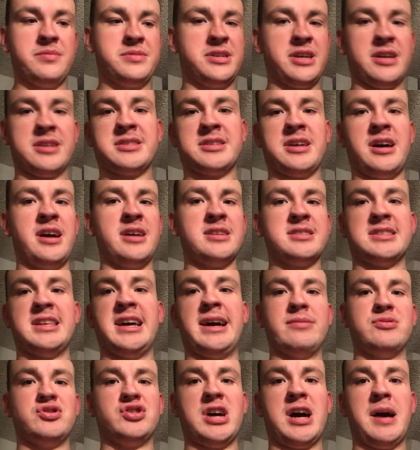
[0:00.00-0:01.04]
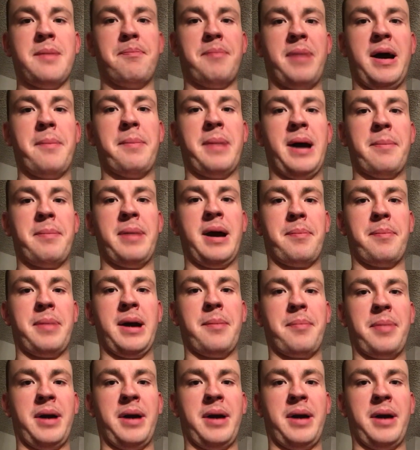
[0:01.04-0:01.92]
TikTok, Snapchat, ba ba ba